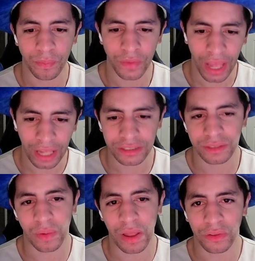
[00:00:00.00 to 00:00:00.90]
Yes,
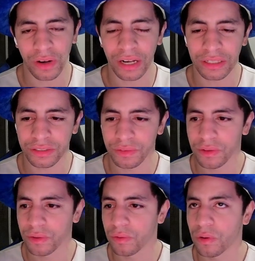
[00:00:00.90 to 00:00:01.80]
and they're not as
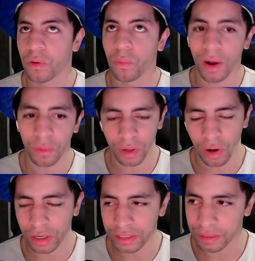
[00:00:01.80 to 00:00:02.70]
well
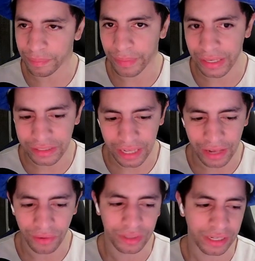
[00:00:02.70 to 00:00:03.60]
regarded as the Big
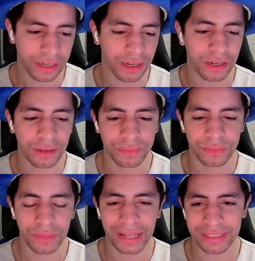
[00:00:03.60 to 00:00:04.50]
Ten or the
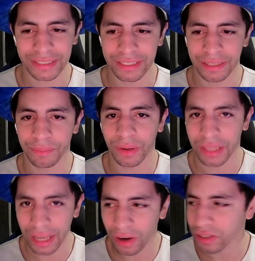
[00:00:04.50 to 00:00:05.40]
SEC, but
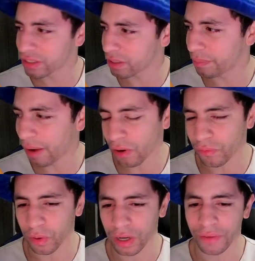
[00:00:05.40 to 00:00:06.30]
they are still a Power
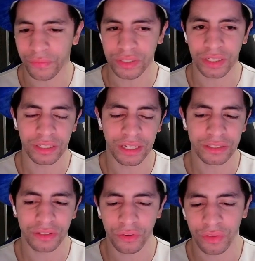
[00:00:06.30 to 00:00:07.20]
4 conference nonetheless,
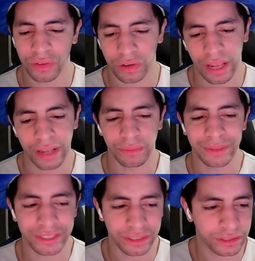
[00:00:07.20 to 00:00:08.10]
so I do think they're going to handle
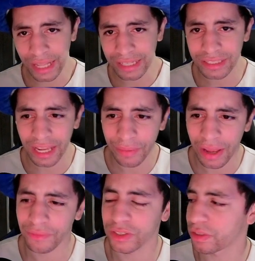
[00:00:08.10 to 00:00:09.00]
business. Next game we
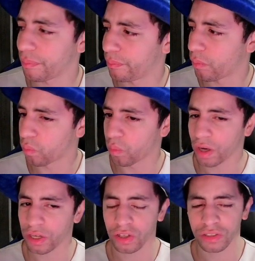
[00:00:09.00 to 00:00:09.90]
have is a
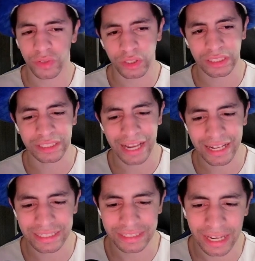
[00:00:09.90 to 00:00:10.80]
Rutgers versus
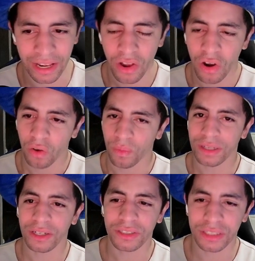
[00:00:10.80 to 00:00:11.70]
Kansas State.
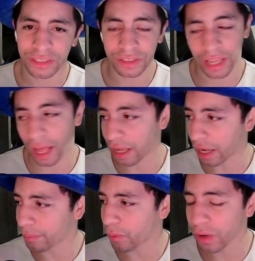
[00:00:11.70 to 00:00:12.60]
Rutgers has got
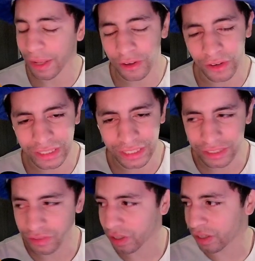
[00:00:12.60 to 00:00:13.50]
a bowl game.
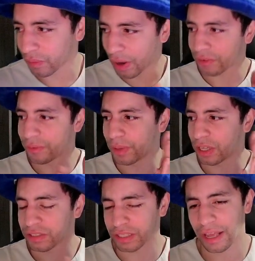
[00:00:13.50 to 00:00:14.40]
Congratulations, Rutgers. Round of
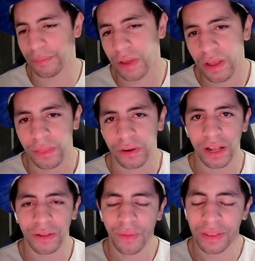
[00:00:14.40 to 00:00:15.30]
applause to them. They're
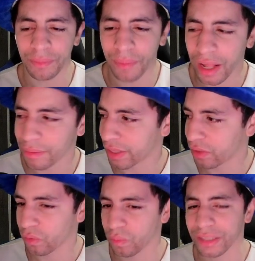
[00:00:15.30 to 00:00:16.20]
not at the bottom like
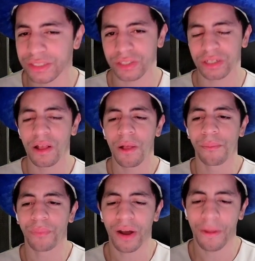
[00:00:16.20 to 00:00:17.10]
Northwestern,
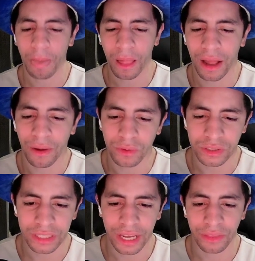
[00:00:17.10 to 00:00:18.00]
but I will
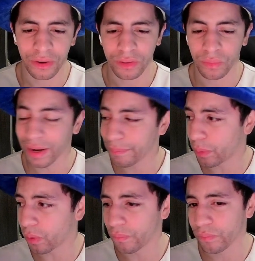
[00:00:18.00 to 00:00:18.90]
say they're at the Rate
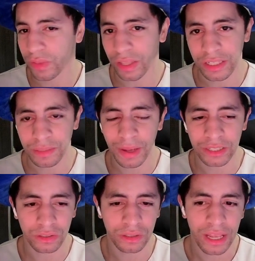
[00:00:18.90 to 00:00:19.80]
Bowl. Nothing
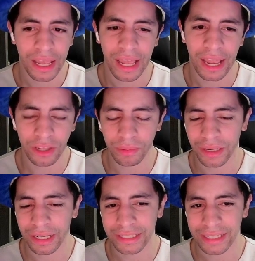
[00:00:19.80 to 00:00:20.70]
special, and they're
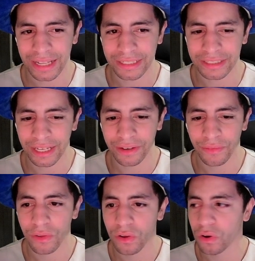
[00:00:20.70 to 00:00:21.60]
playing against Kansas State,
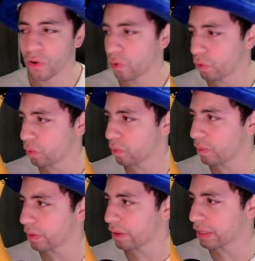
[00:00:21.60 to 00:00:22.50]
who
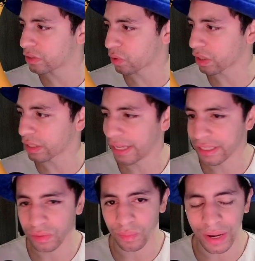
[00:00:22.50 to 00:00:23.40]
historically is
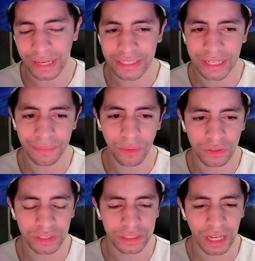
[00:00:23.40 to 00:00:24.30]
a ranked team
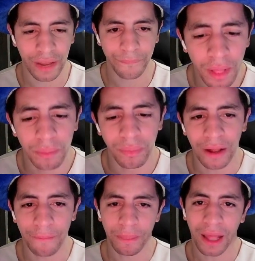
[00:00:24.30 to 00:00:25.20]
most of the time,
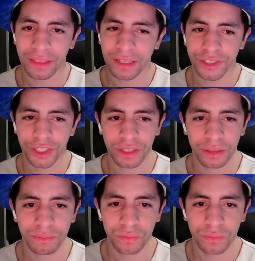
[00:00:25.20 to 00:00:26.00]
but not this year.